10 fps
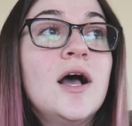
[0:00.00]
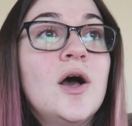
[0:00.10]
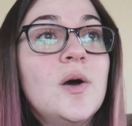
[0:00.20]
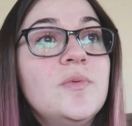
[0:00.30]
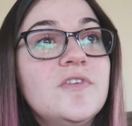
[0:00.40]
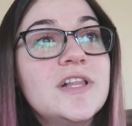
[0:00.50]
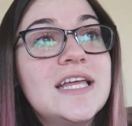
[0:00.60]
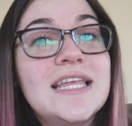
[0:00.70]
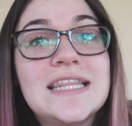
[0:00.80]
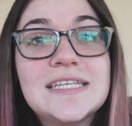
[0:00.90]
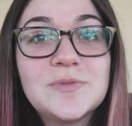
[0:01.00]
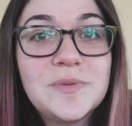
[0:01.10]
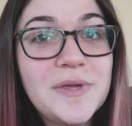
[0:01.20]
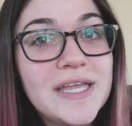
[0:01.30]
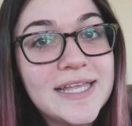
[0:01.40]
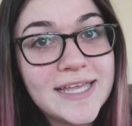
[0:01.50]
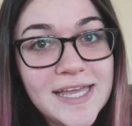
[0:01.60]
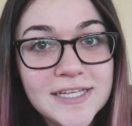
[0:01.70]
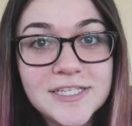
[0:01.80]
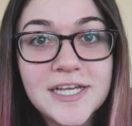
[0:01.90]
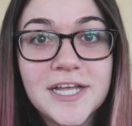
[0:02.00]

Hopefully this will be engaging.